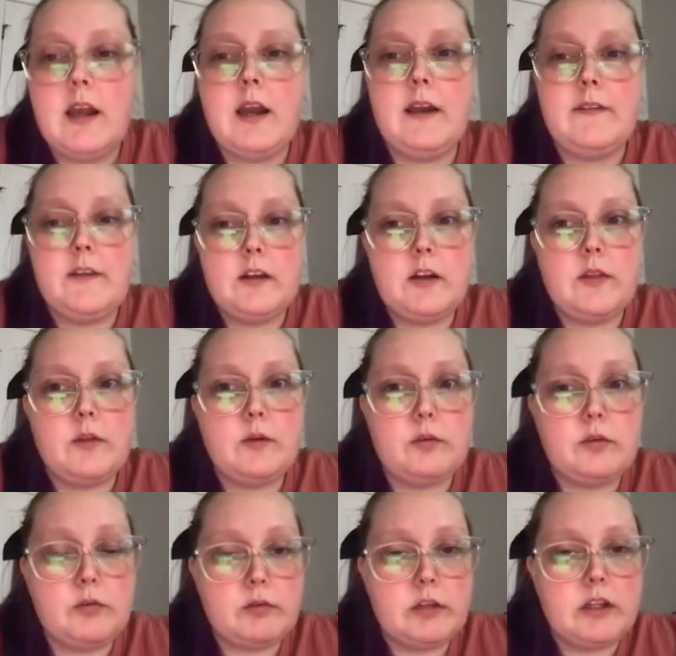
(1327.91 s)
and then
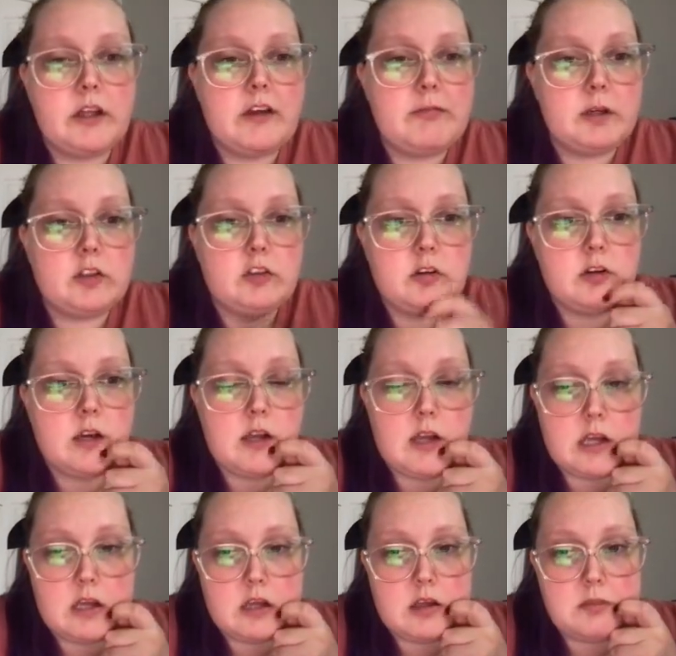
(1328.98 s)
this real life picture
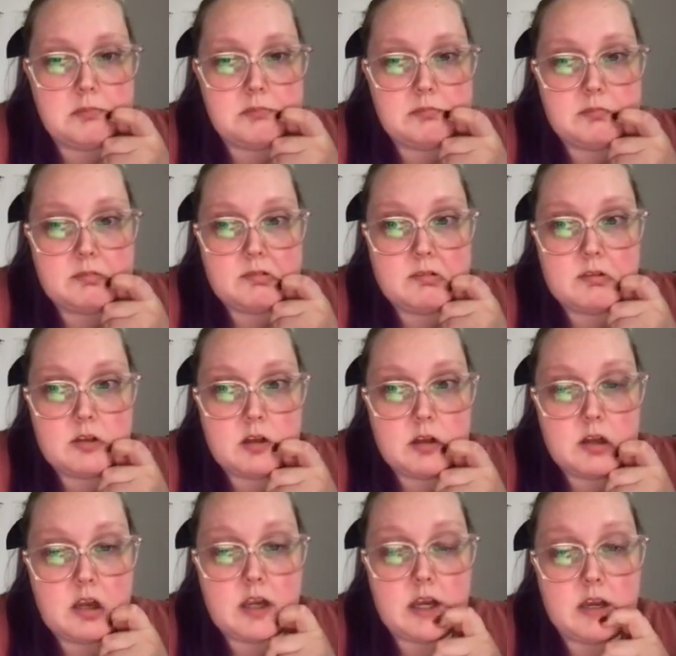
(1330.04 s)
I
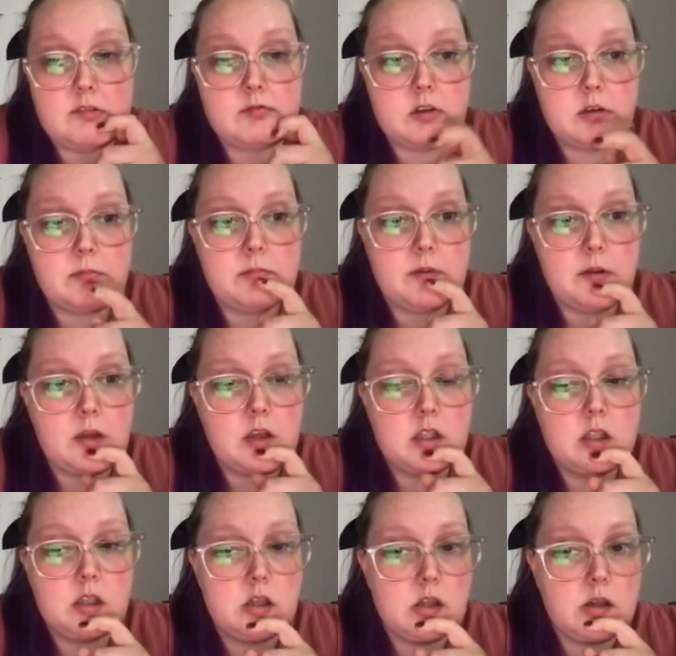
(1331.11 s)
got from the
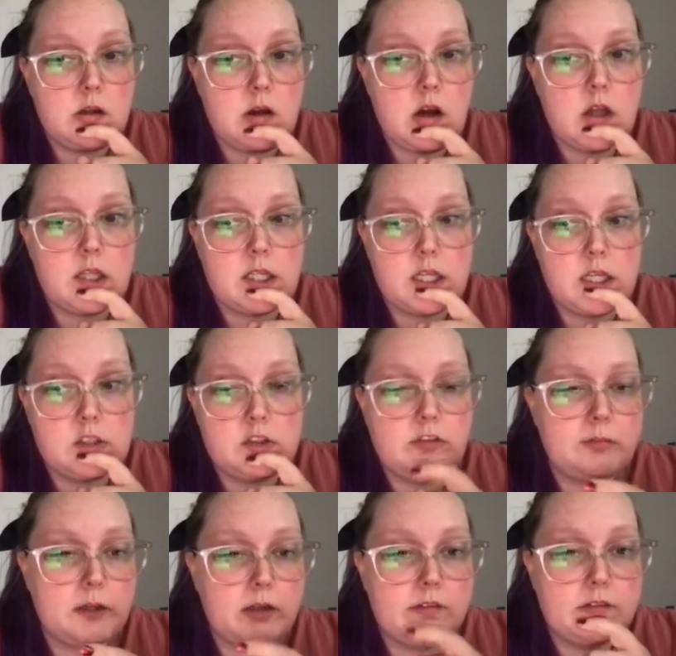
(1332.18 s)
Holly, she's
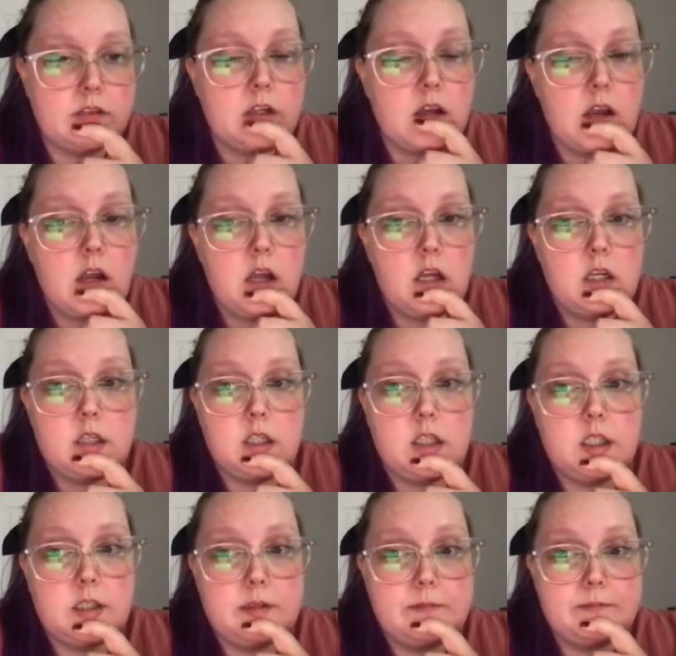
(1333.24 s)
my cousin,
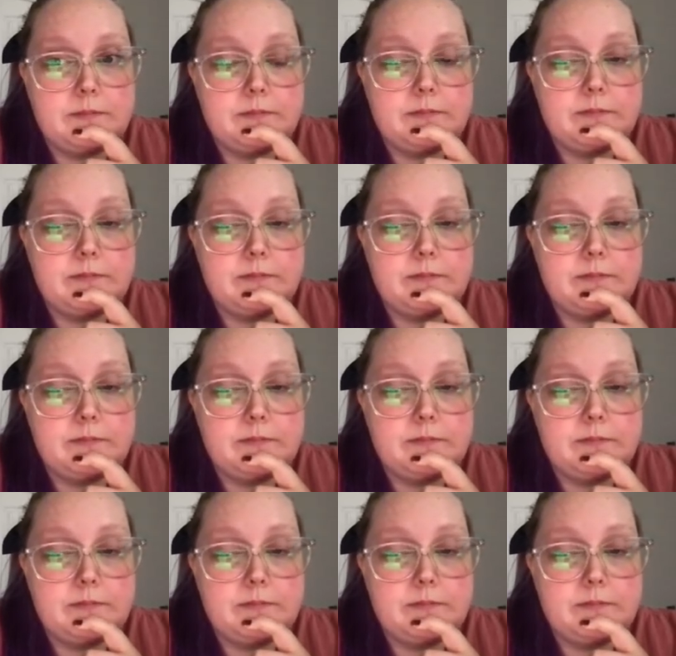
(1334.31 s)
and